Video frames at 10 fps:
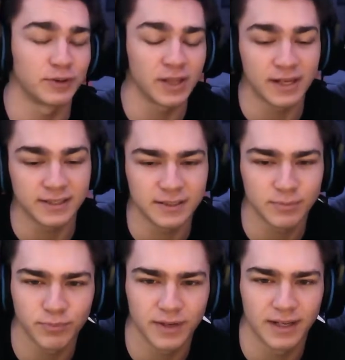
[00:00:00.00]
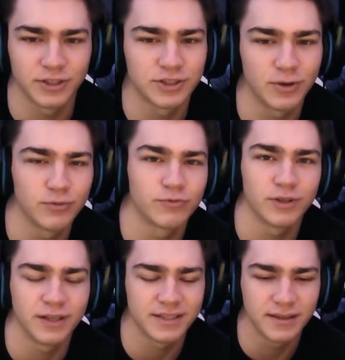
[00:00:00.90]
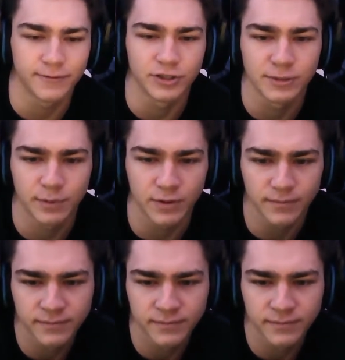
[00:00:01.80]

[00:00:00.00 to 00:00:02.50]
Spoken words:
things, and I just don't realize the difference, but...